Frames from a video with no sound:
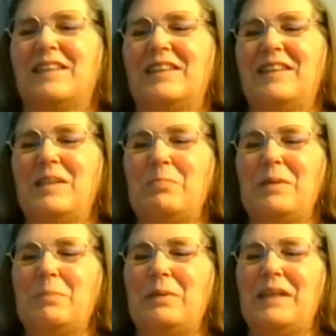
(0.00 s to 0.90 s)
A little
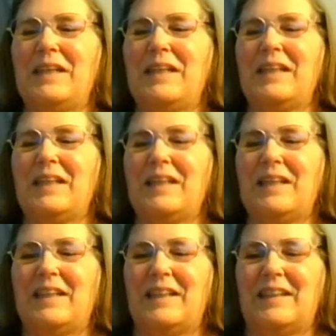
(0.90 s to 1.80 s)
bit of pink,
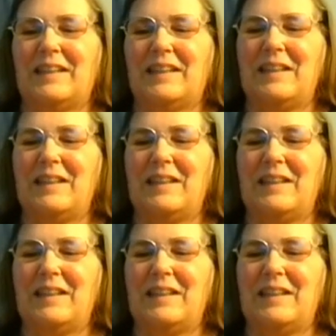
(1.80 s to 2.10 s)
a